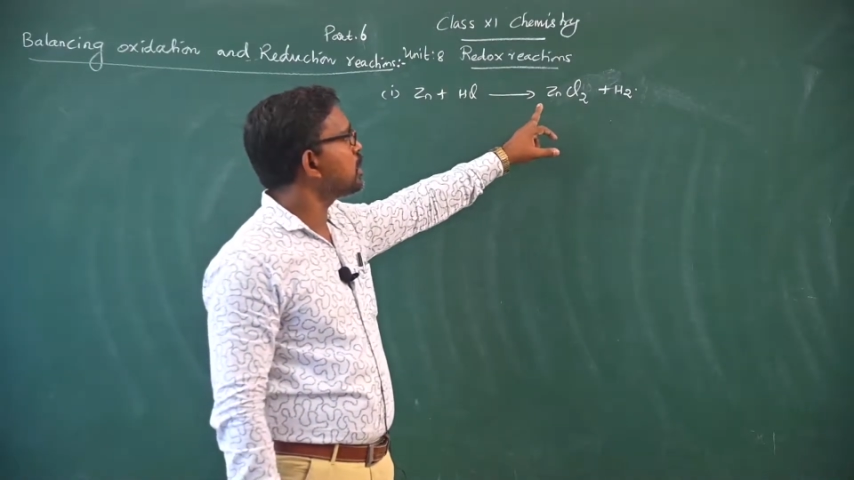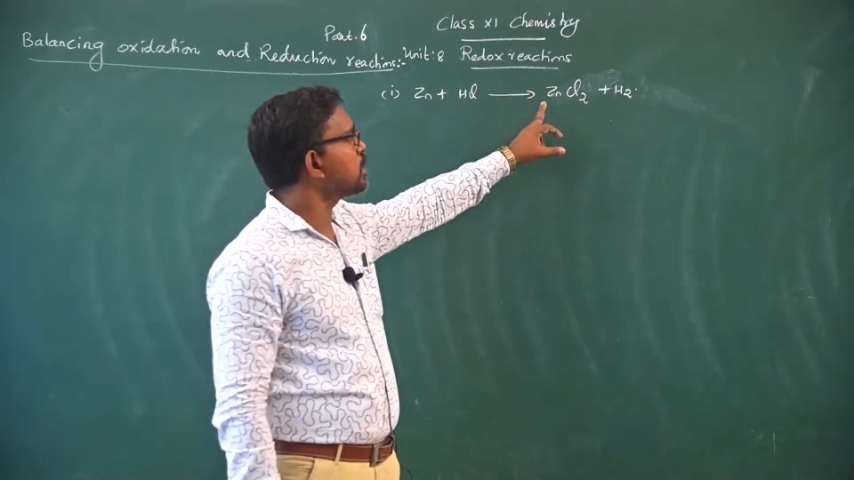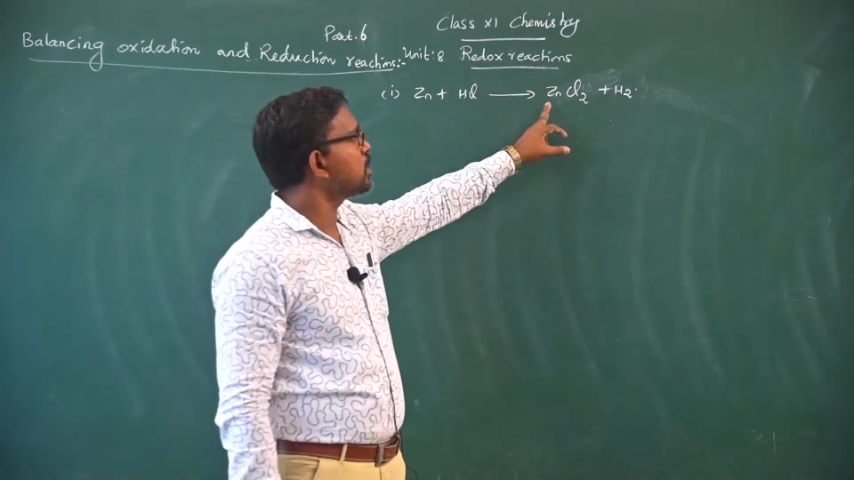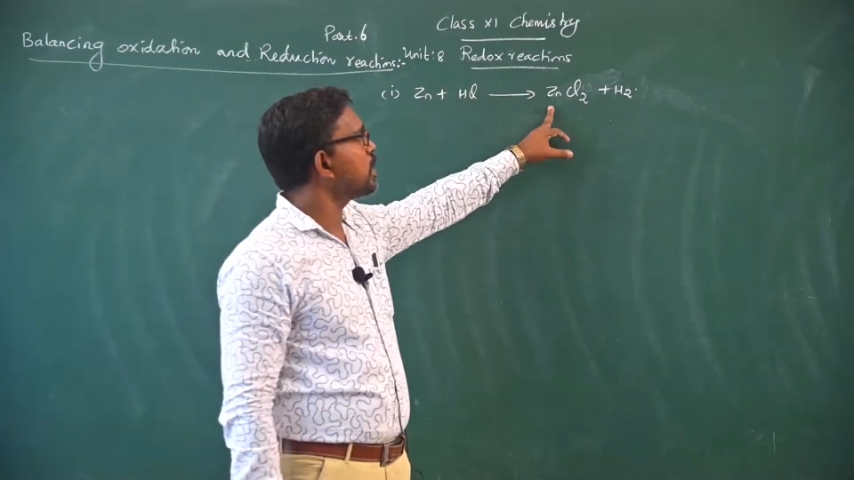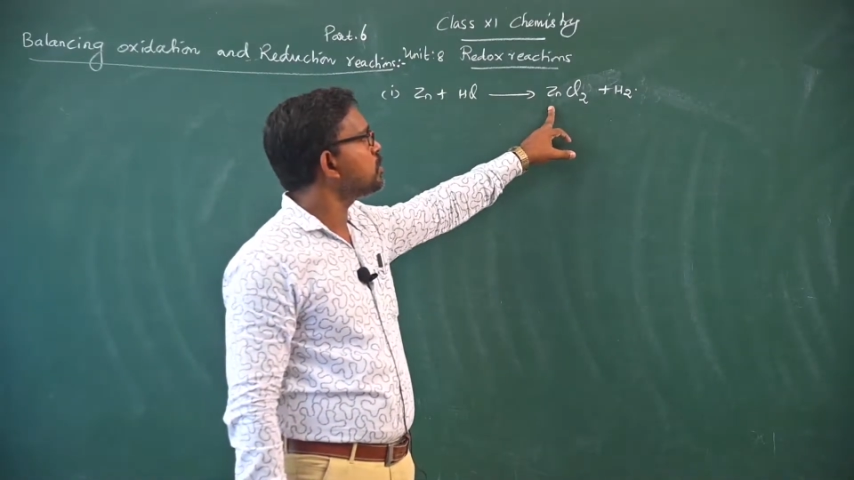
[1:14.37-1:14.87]

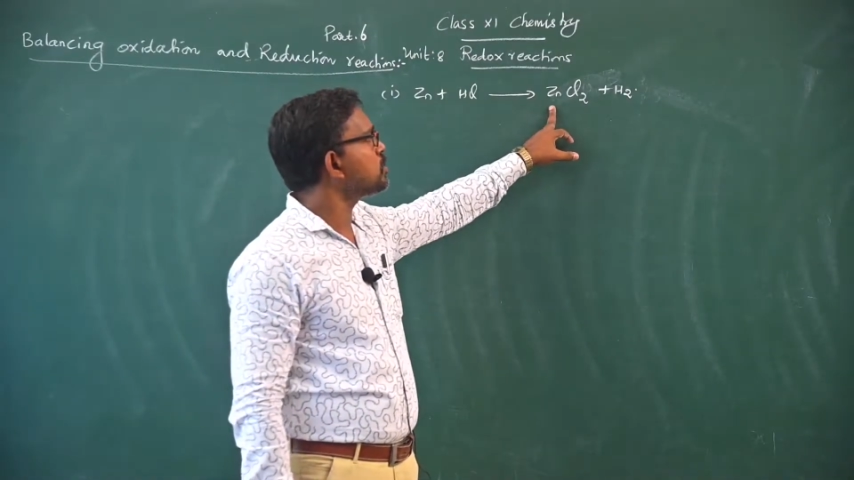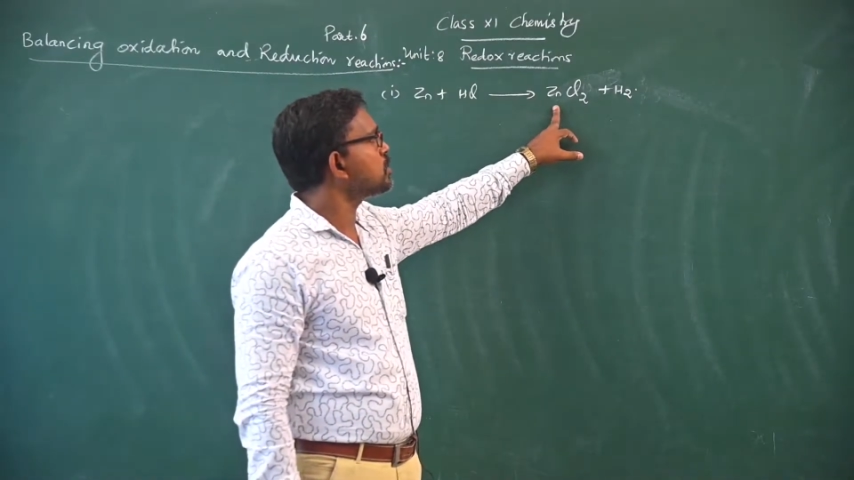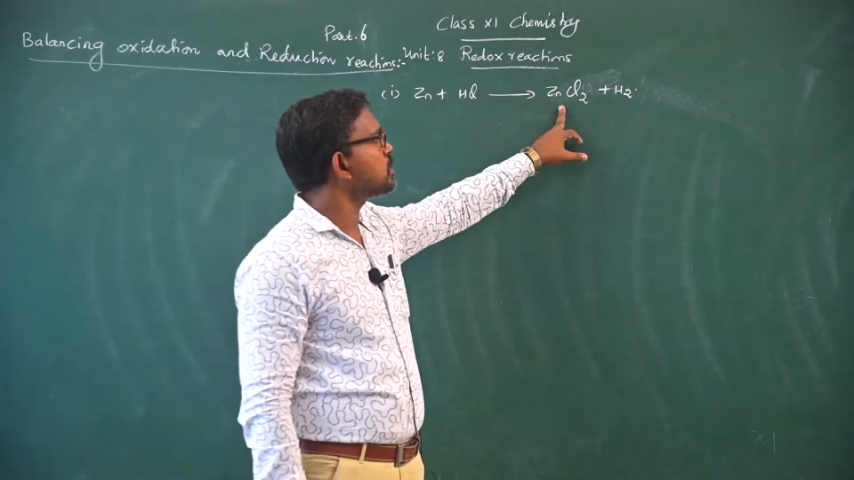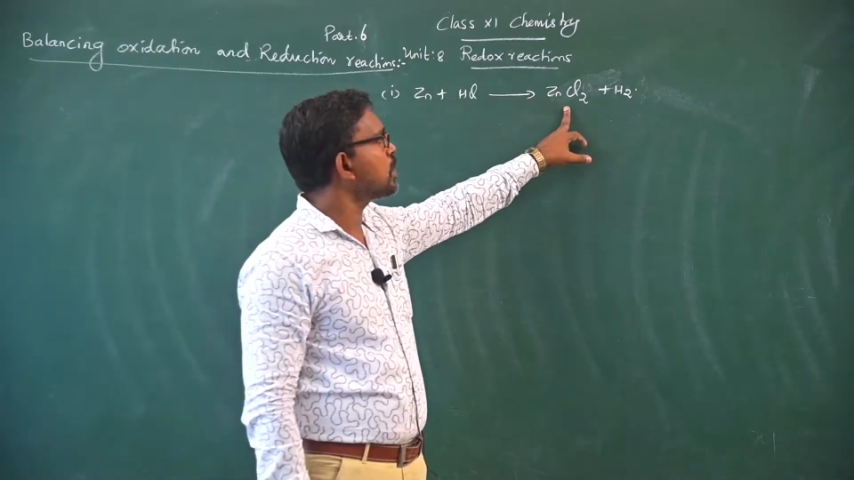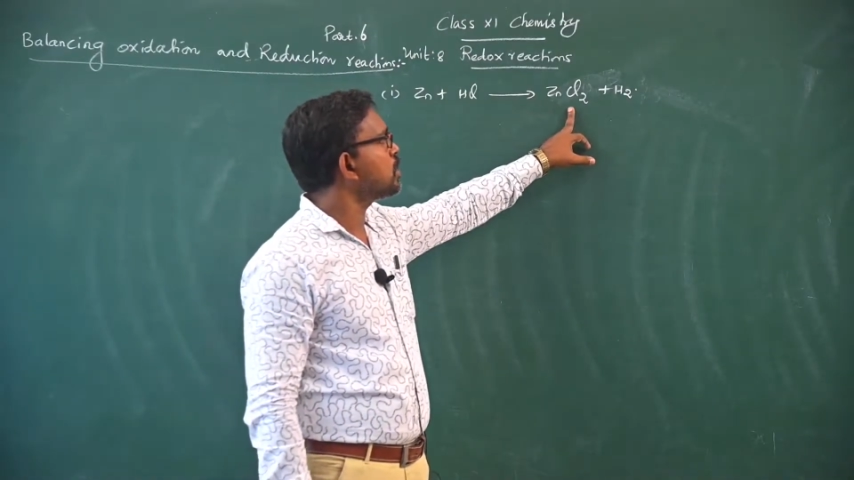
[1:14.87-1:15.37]
it gives
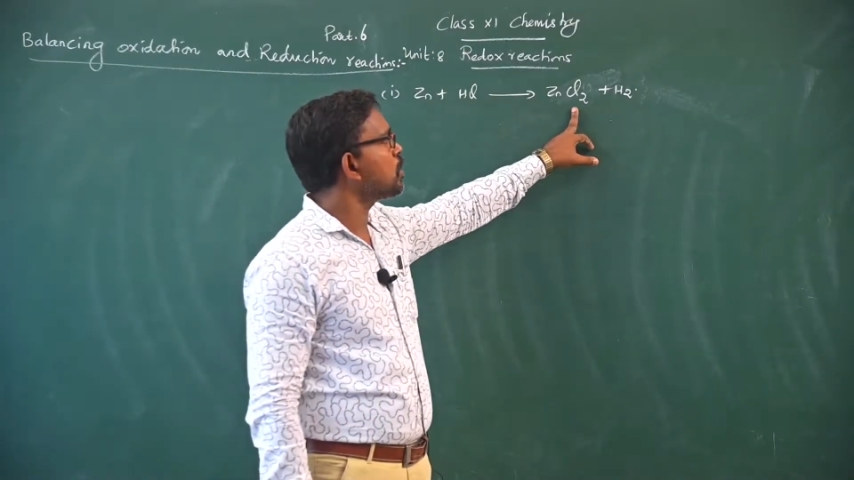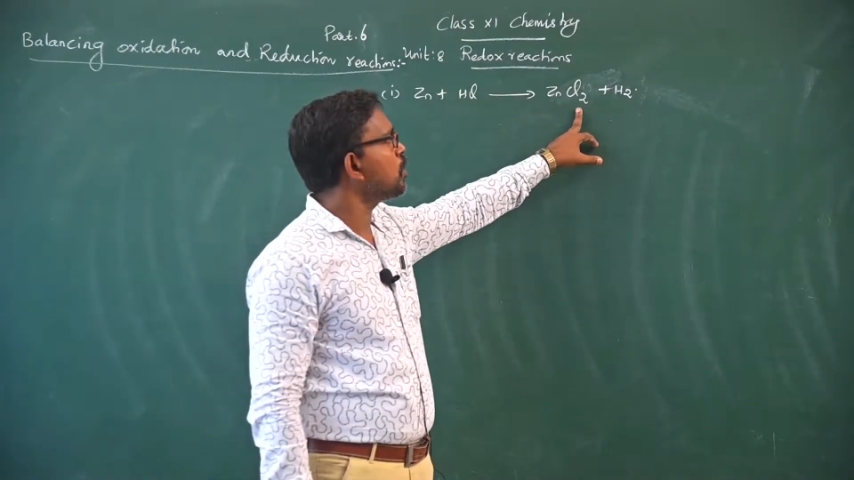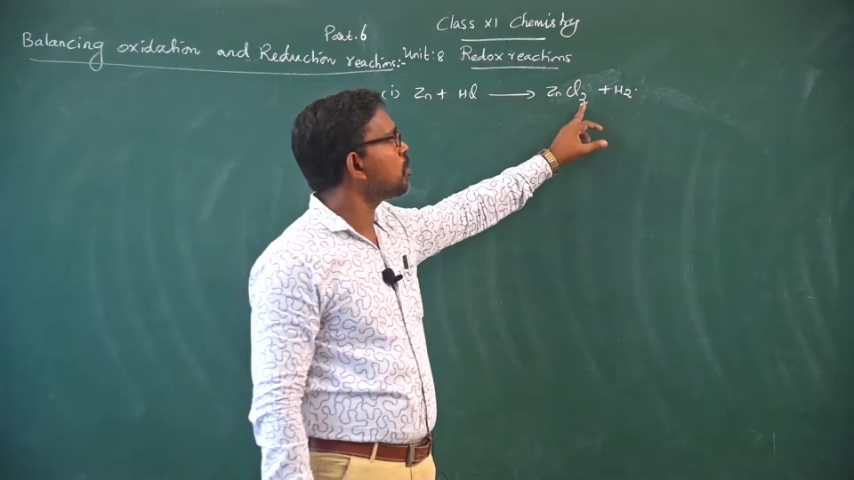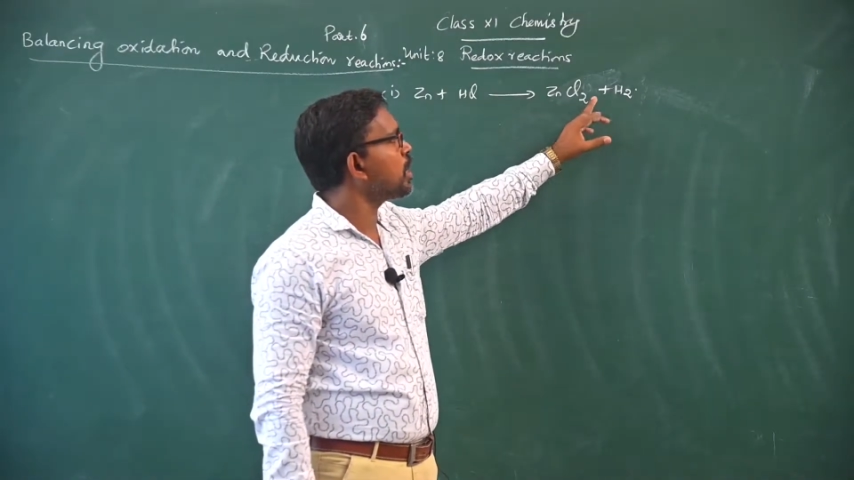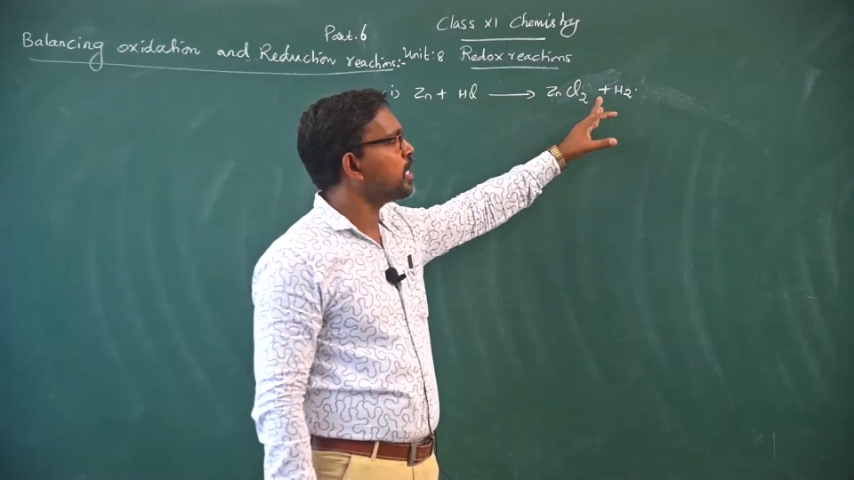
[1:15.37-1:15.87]
zinc
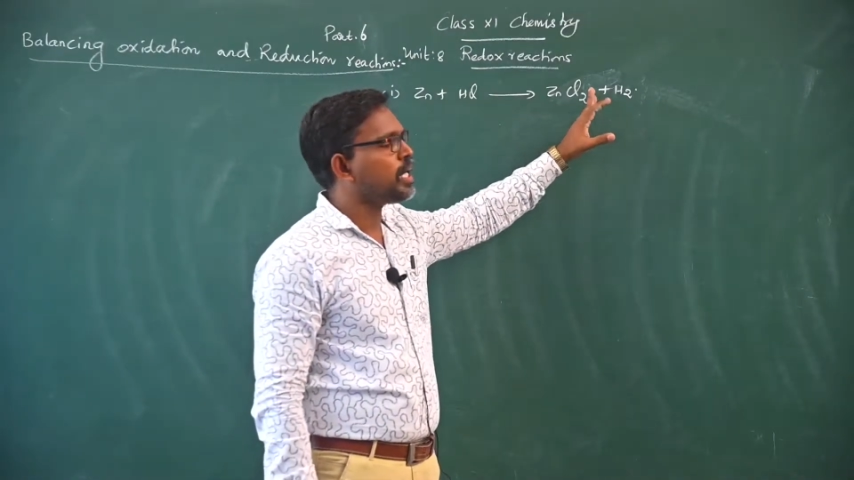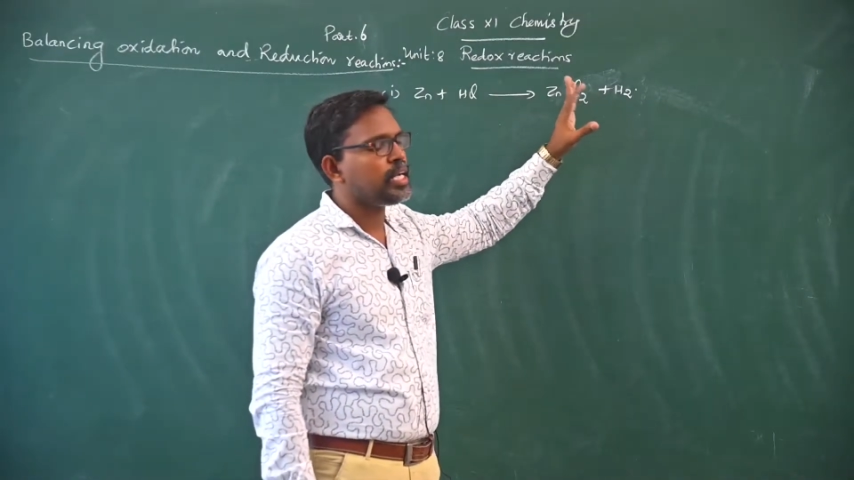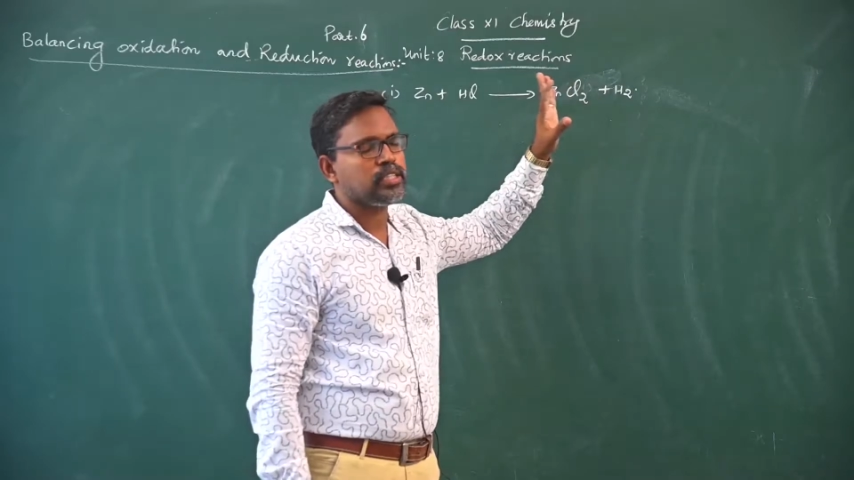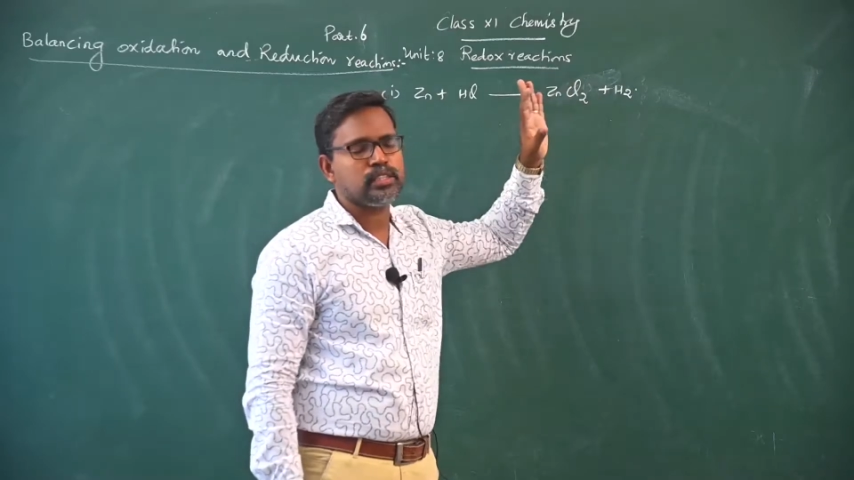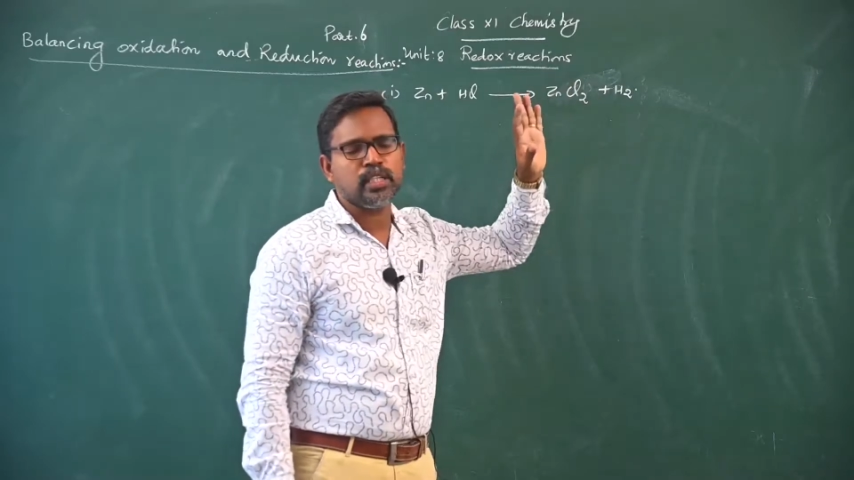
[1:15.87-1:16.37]
chloride
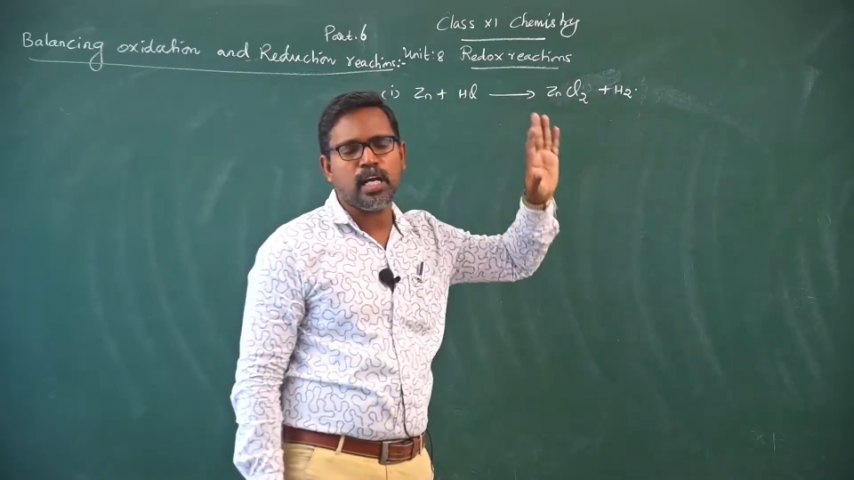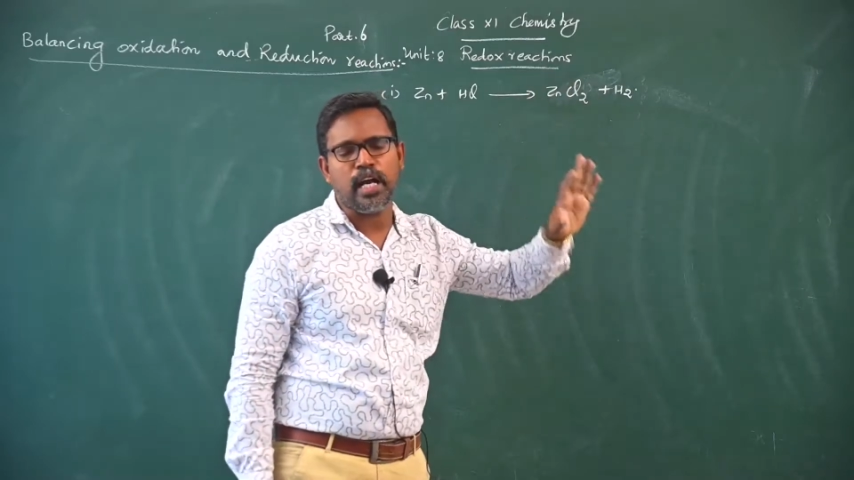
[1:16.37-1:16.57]
and